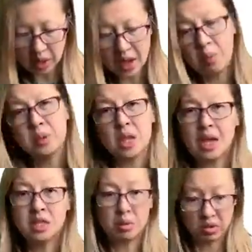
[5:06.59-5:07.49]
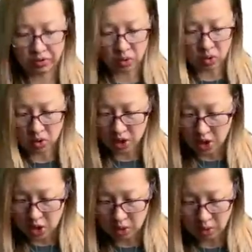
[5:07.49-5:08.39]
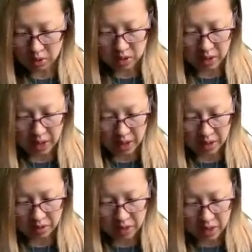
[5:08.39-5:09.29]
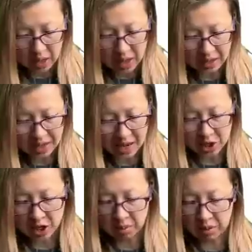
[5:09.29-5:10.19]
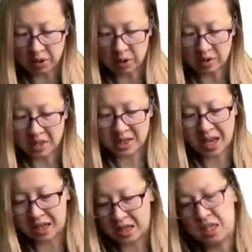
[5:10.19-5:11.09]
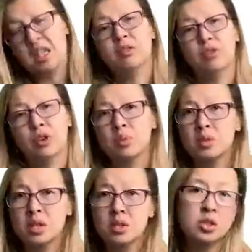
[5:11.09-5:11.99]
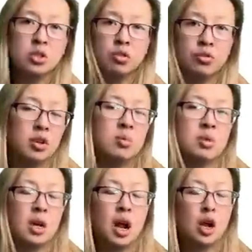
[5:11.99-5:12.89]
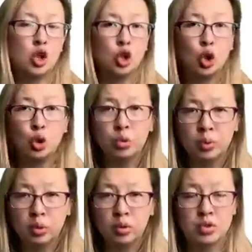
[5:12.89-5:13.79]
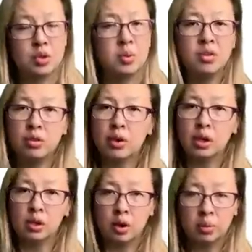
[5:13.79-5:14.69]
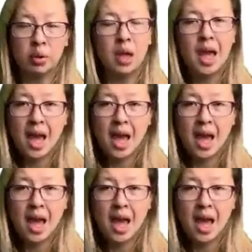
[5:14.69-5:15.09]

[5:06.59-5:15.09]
Now, besides the big four, you also have a large number of second tier firms. These are still firms that are global. So the big four are global.